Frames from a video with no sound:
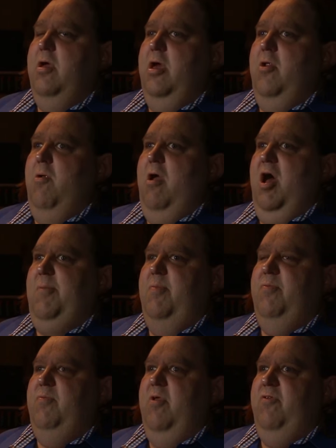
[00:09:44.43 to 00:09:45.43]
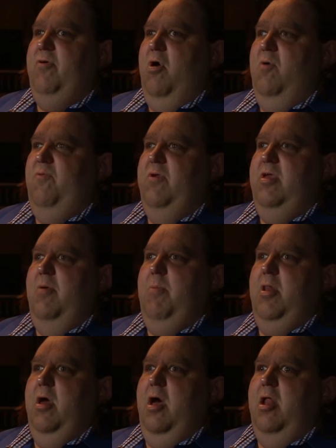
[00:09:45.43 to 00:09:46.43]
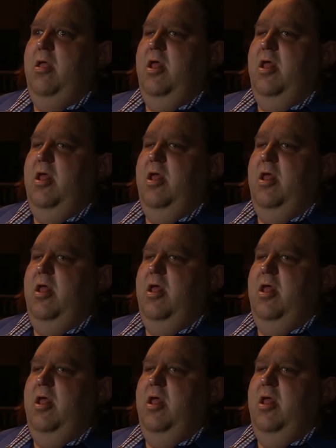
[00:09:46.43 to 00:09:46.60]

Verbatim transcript: And her album is called Forget Me Not.